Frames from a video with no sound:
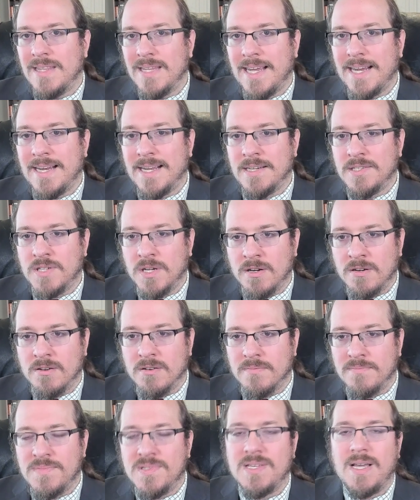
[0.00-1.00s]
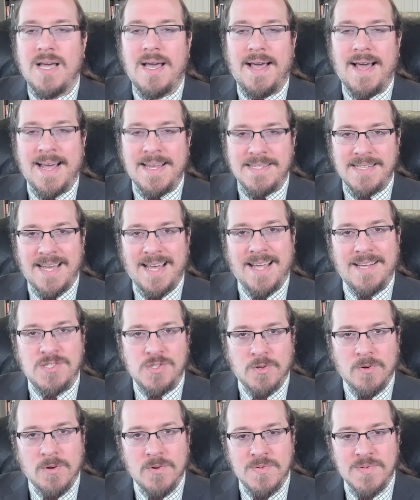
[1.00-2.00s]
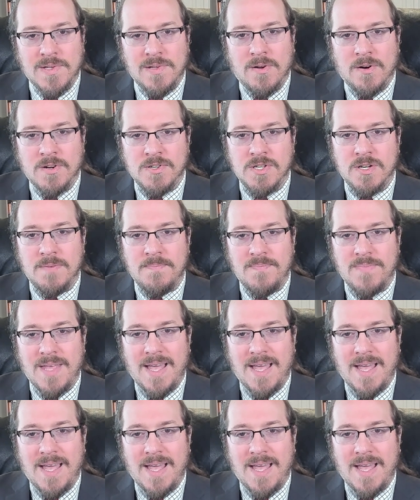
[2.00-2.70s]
leading terms as x grows larger,